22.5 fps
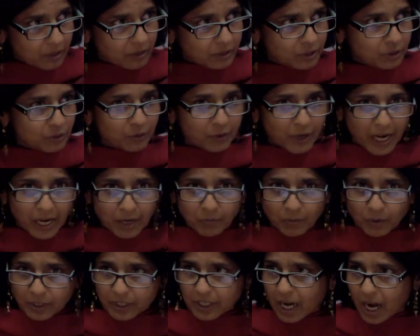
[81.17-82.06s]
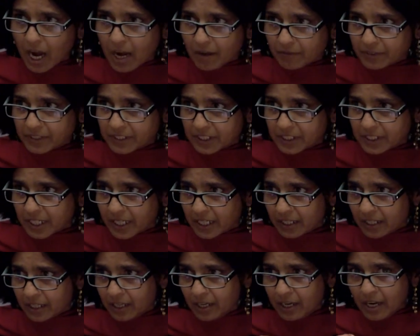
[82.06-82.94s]
do rainwater
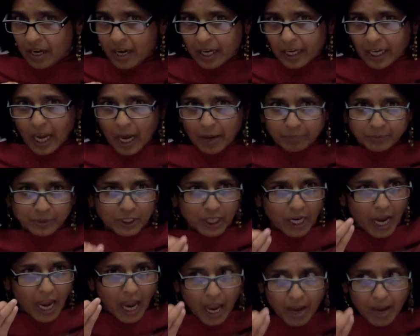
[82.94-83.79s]
harvesting, capture